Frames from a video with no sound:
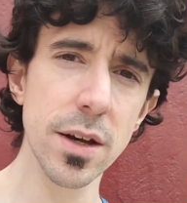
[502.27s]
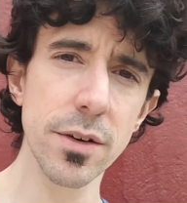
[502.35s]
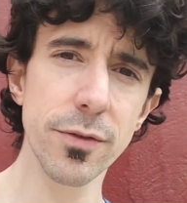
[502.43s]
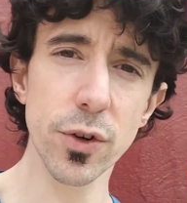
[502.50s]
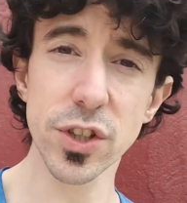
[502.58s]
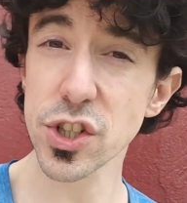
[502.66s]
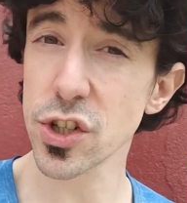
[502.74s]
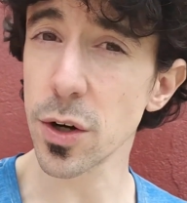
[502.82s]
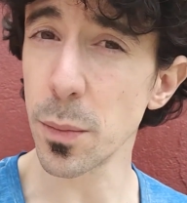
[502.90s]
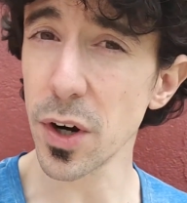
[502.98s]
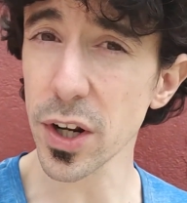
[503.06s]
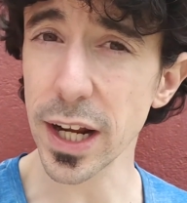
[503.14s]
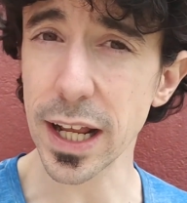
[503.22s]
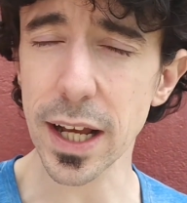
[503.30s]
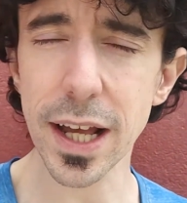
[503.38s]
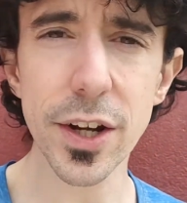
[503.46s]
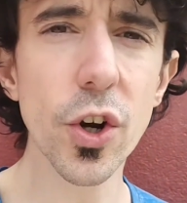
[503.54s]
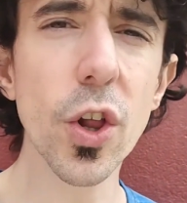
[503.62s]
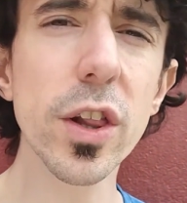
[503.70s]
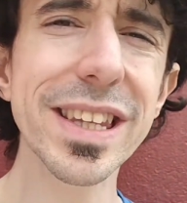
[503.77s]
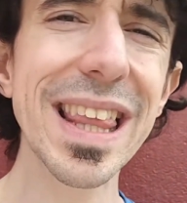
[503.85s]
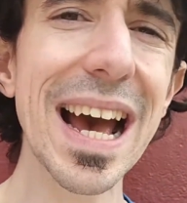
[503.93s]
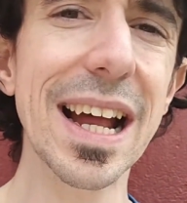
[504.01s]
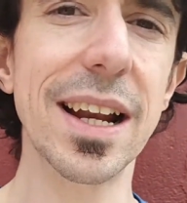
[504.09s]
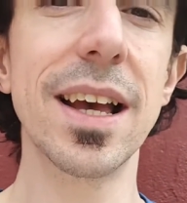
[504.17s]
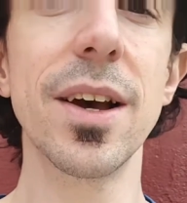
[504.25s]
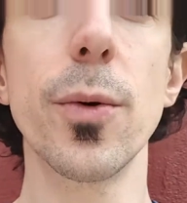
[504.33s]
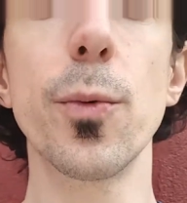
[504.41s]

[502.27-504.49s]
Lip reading: for digital marketing? And not only that,